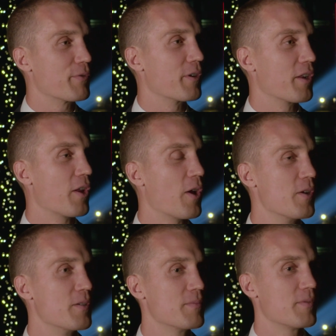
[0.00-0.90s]
for it at
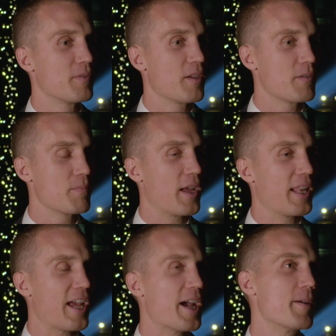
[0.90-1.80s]
home,
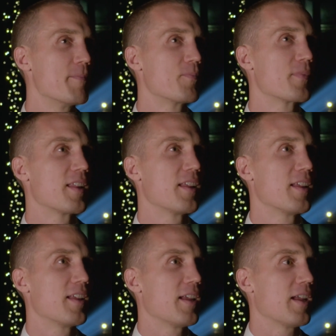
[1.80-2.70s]
but
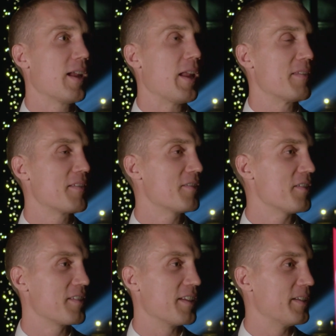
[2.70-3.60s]
it's
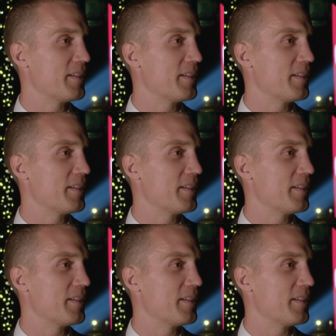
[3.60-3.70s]
just